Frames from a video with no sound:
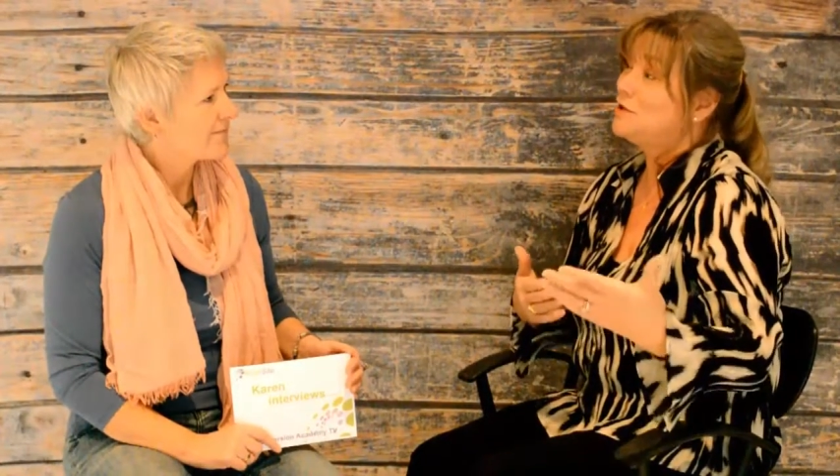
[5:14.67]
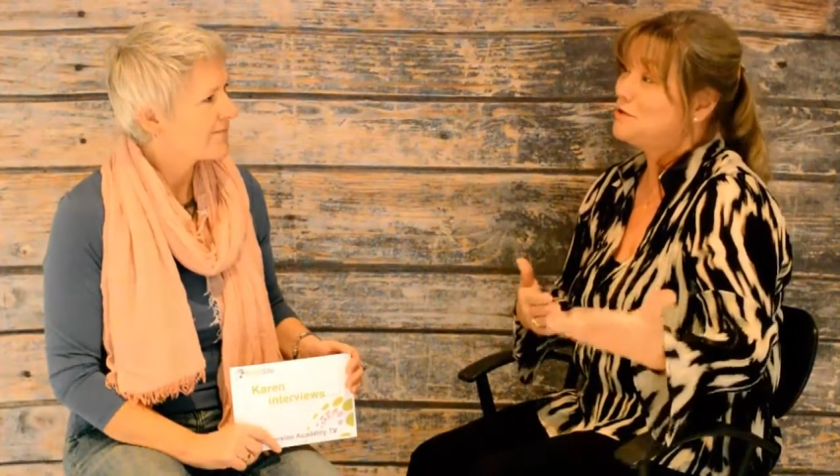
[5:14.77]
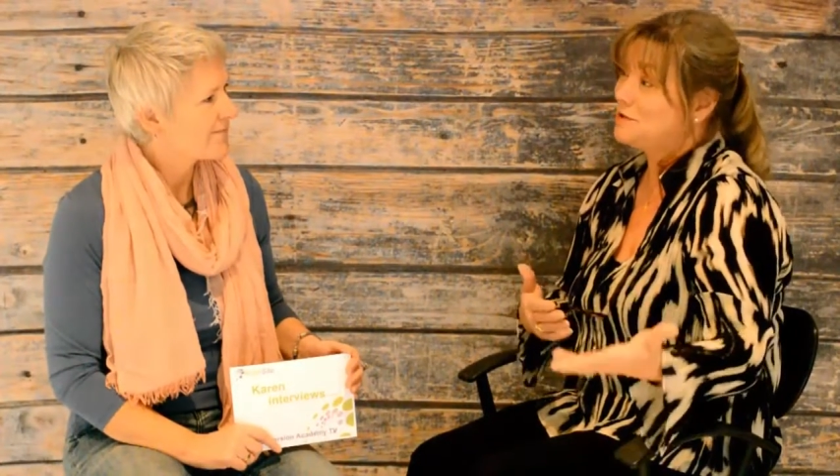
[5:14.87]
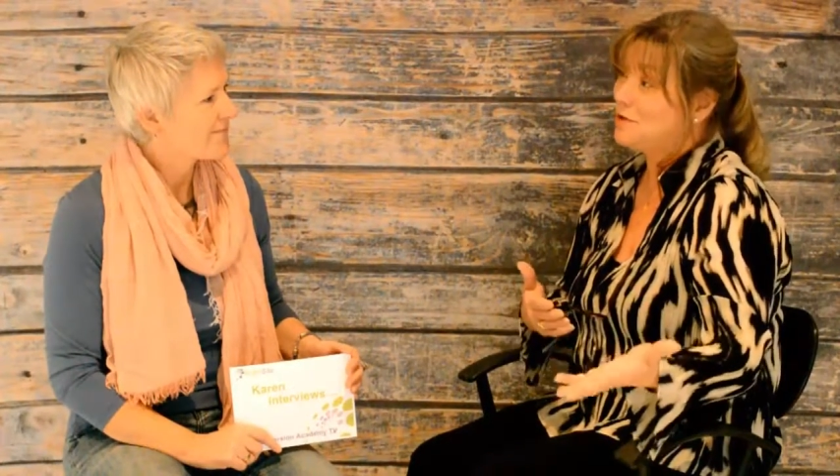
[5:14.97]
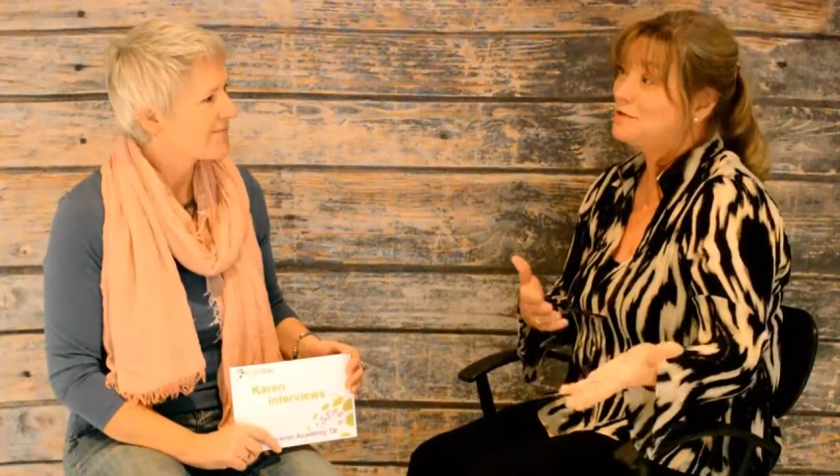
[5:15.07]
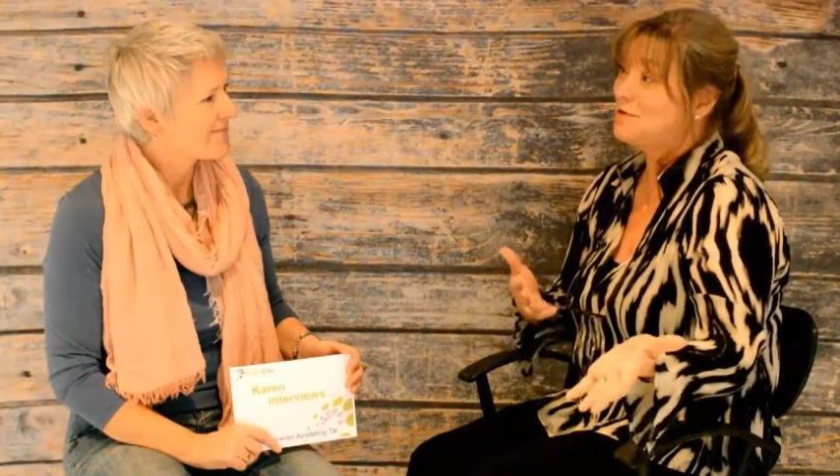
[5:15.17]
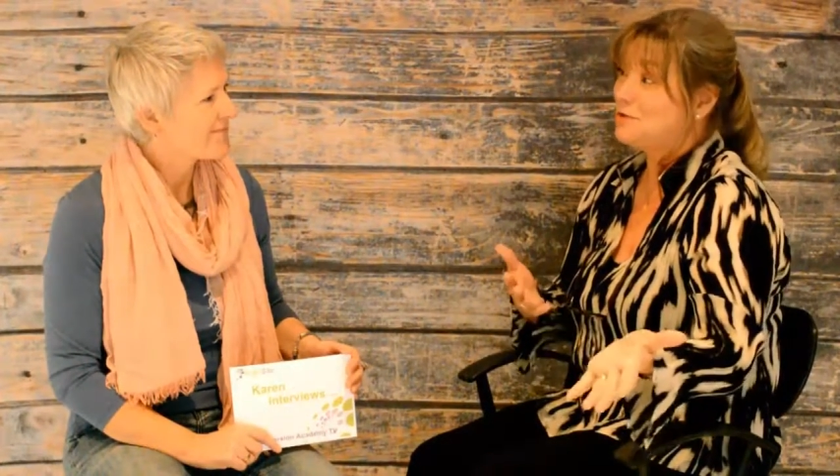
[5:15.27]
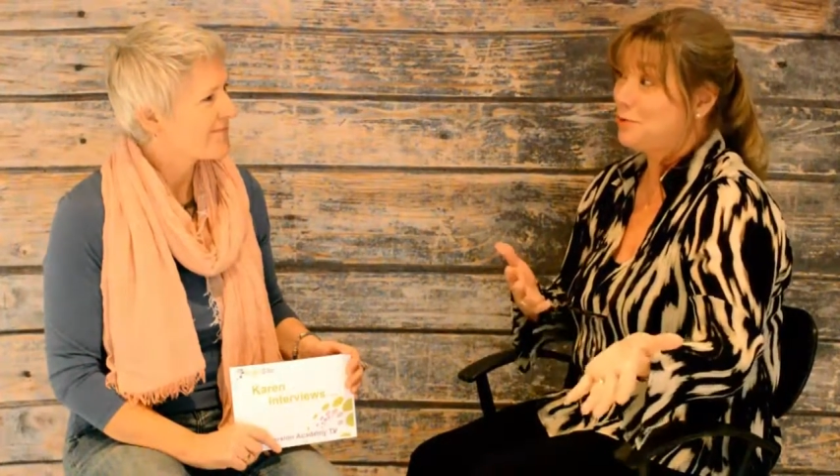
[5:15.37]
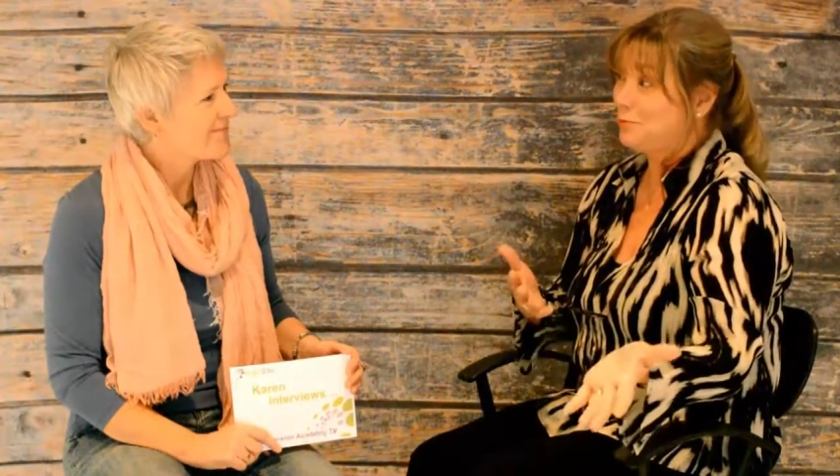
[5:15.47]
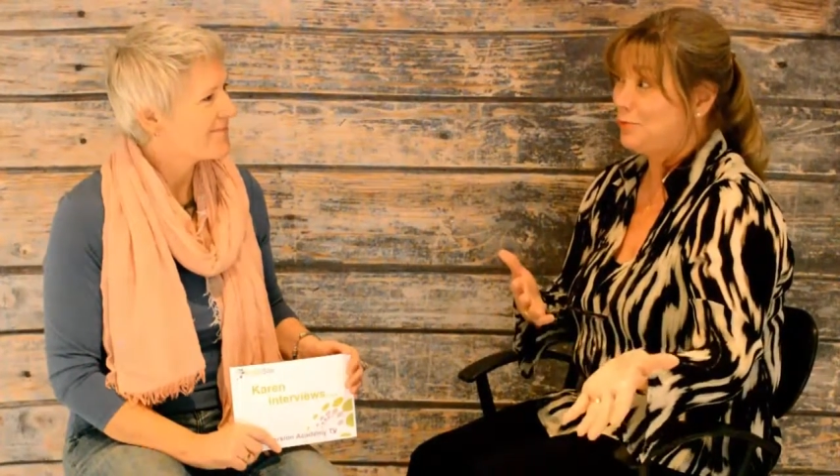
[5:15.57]
consultant
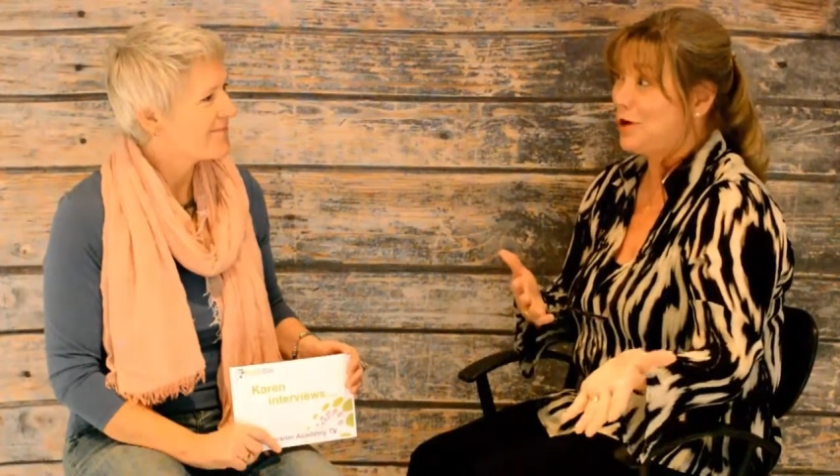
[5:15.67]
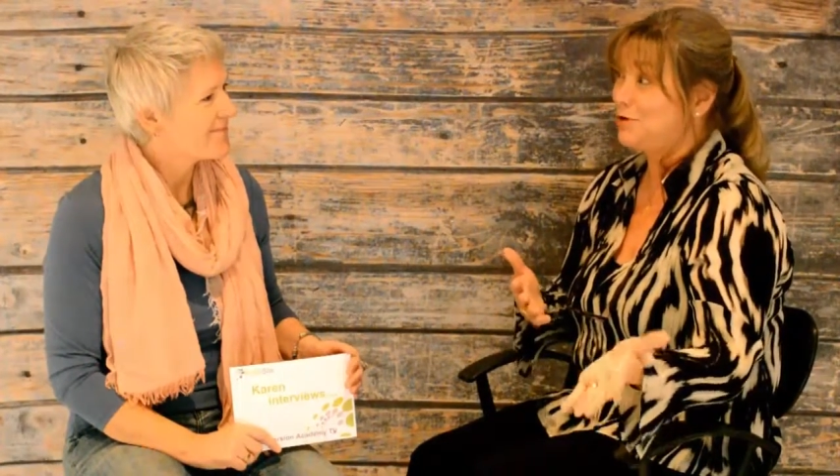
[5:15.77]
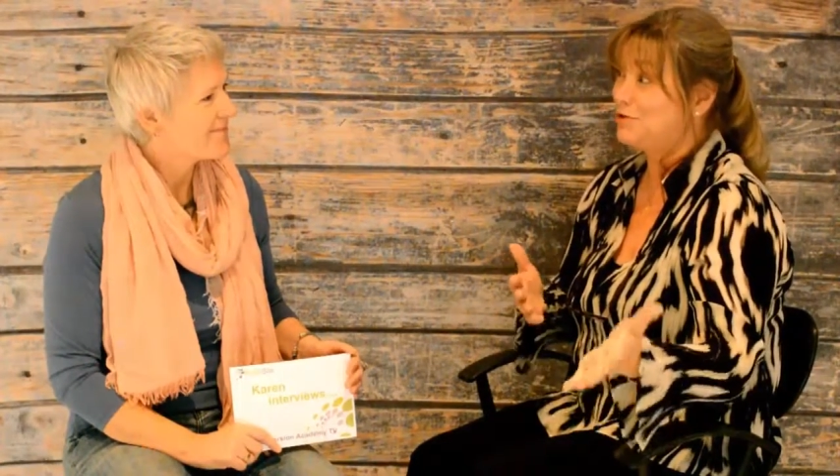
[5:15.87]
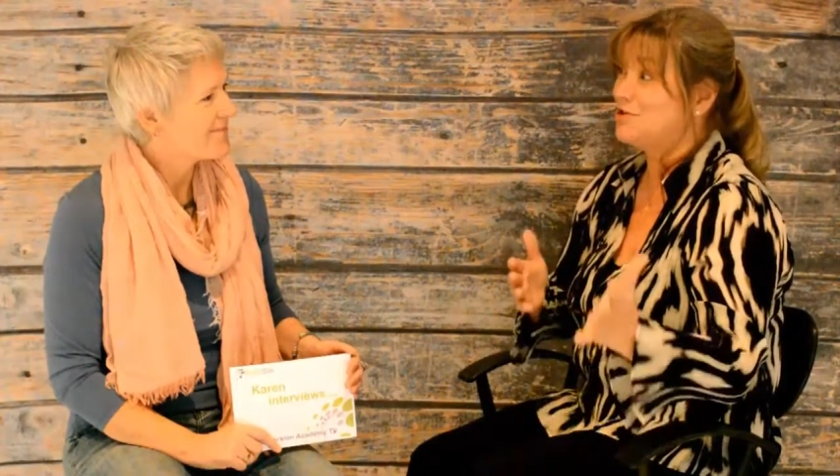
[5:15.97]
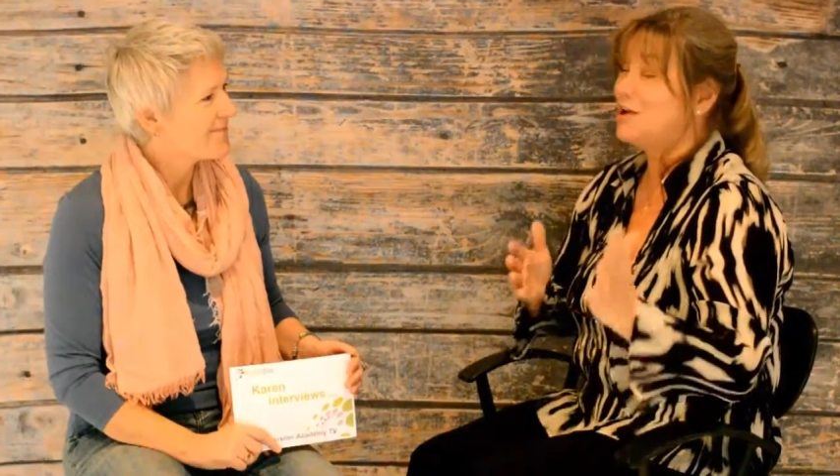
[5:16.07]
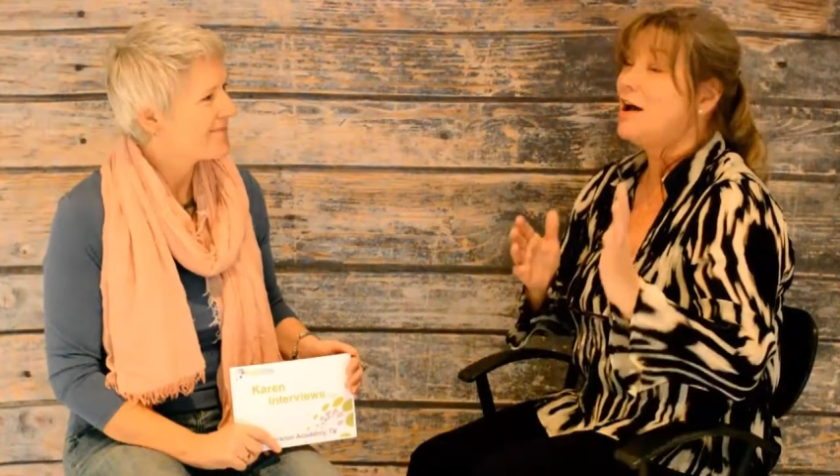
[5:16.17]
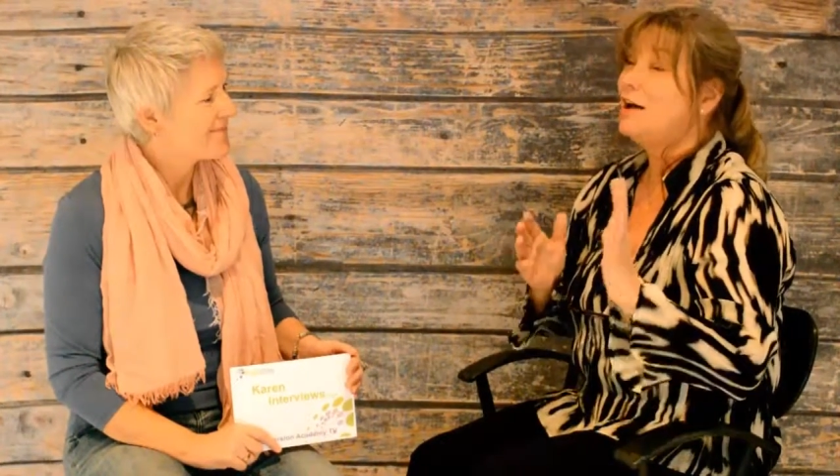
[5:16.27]
to approach